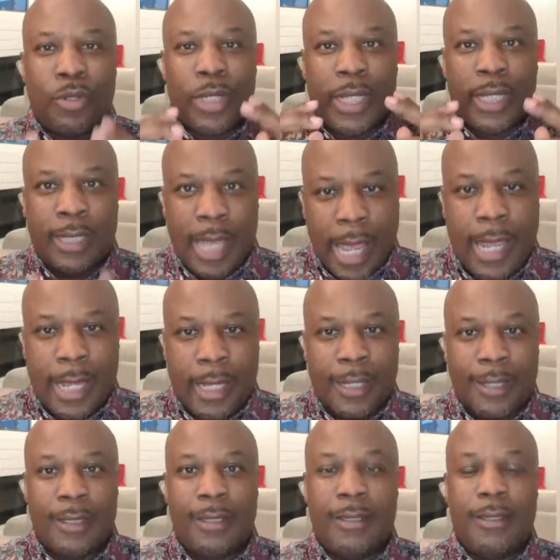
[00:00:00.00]
You got to coach
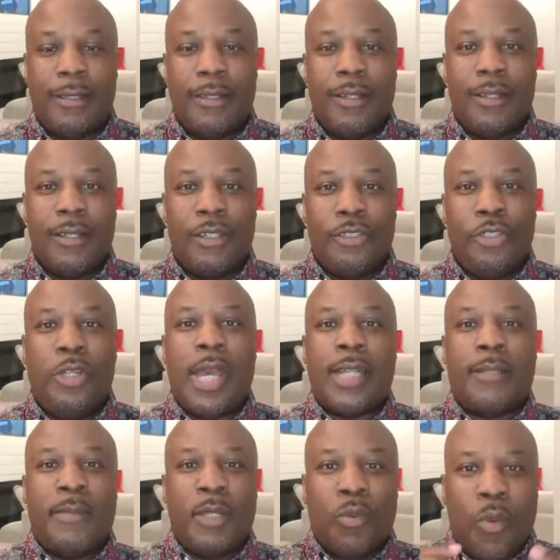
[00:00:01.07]
these guys up during the
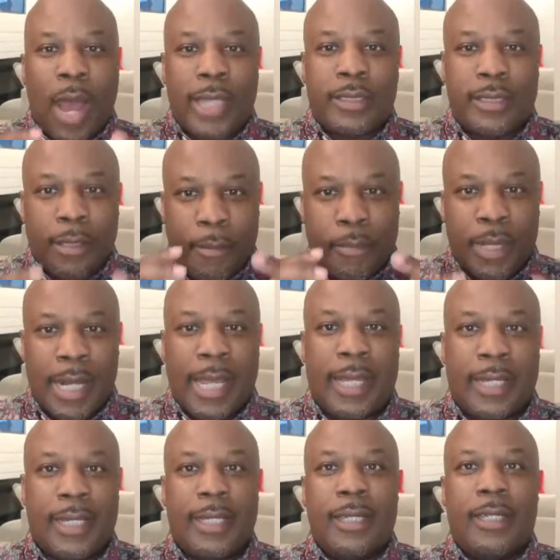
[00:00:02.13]
game.
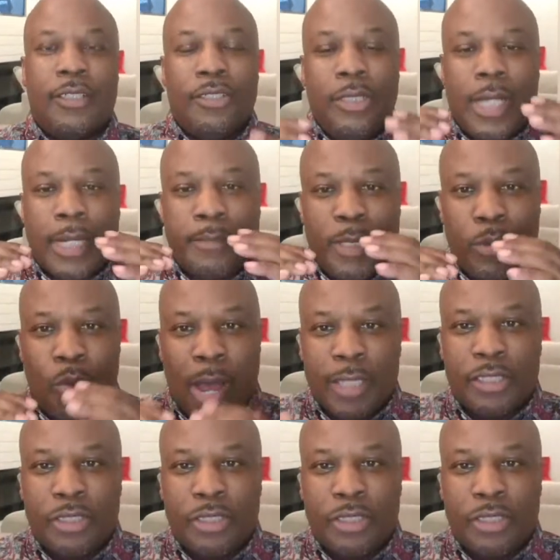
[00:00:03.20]
You got to be watching the